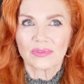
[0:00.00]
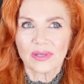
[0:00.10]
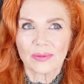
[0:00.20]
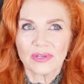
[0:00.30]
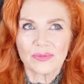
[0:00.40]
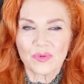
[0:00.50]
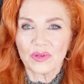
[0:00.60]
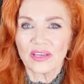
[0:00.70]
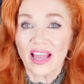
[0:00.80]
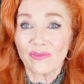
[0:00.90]
Sometimes we
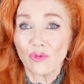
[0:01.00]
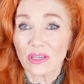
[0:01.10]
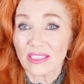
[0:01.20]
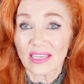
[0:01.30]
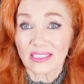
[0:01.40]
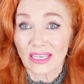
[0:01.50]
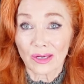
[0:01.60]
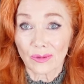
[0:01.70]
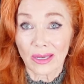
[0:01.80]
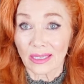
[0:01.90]
only have one date to
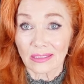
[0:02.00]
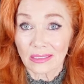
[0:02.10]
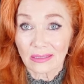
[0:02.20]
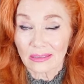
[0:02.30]
get it right.